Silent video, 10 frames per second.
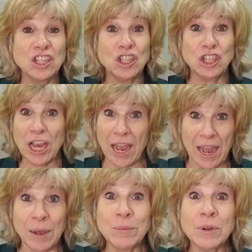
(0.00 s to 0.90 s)

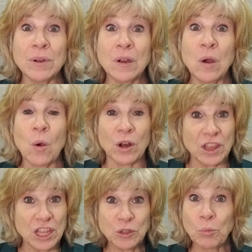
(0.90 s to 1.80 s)
job or
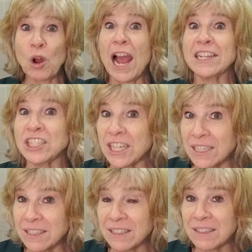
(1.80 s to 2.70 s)
this project